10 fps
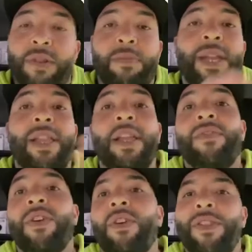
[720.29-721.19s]
but he
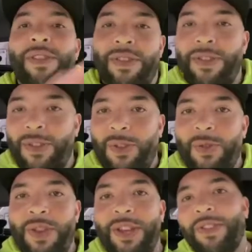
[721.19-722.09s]
left earlier than the 2
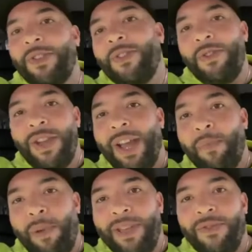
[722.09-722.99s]
years, so you know you got to
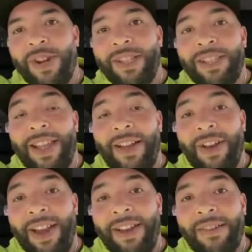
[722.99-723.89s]
pay the rest of that,
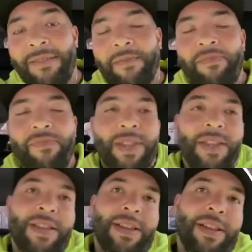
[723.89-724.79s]
right?
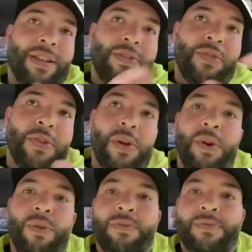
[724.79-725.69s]
So